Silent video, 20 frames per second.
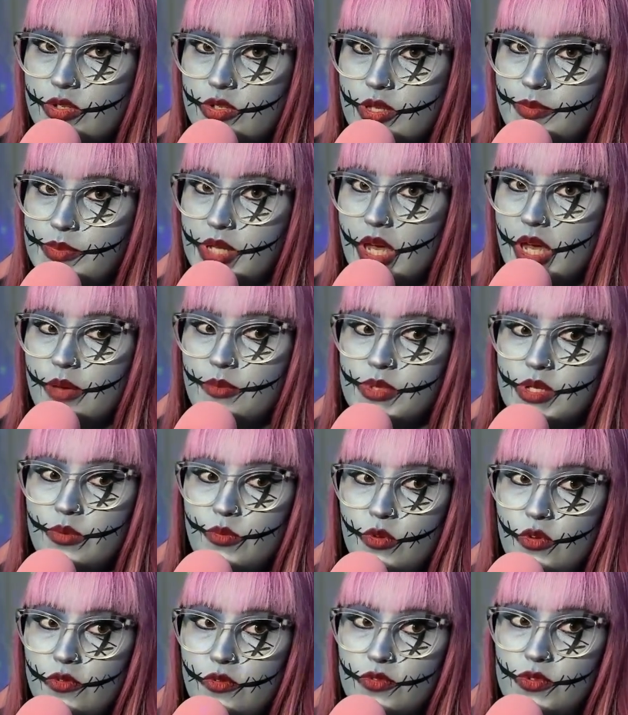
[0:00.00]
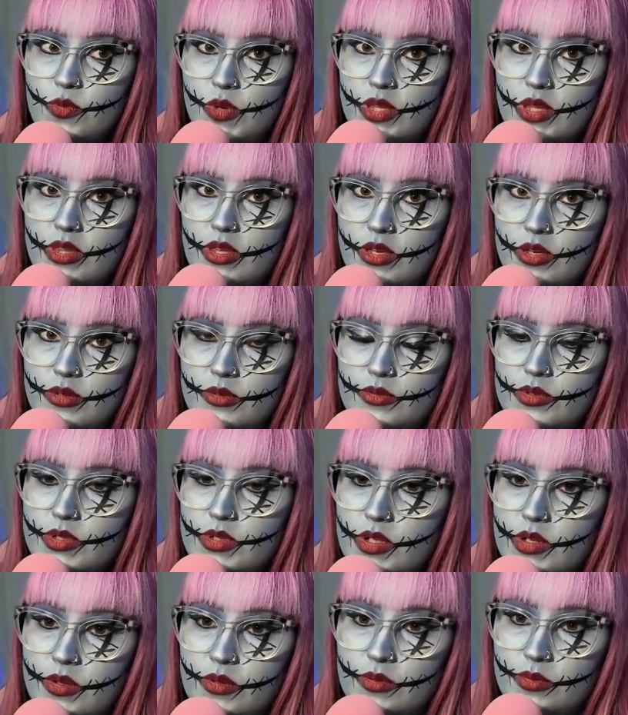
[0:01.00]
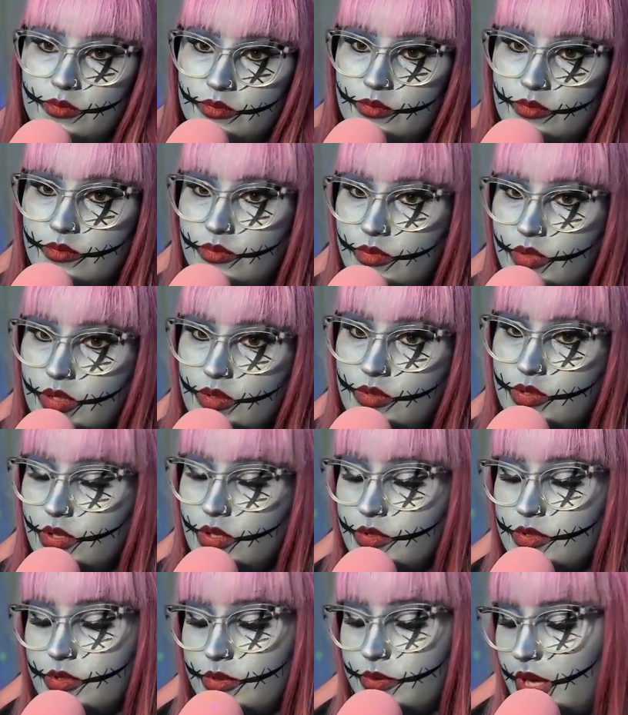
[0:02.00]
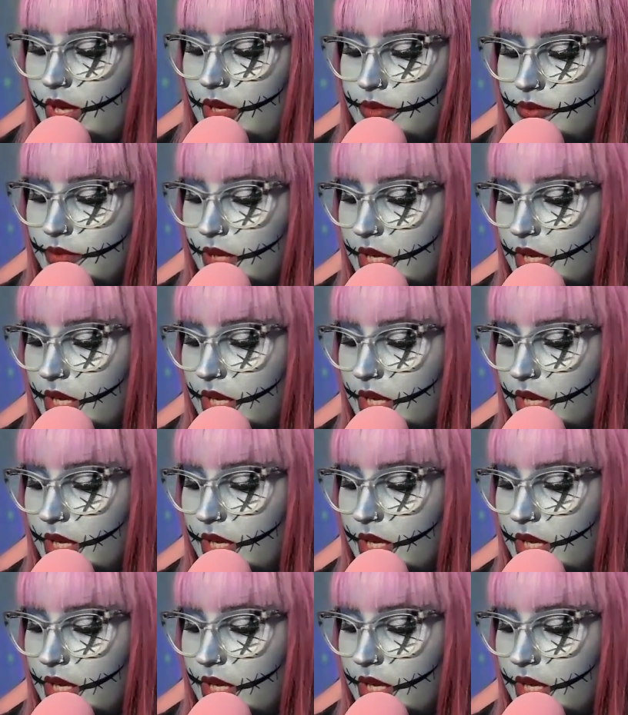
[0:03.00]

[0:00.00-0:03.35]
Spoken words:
Sometimes it moves with you. So there's also that.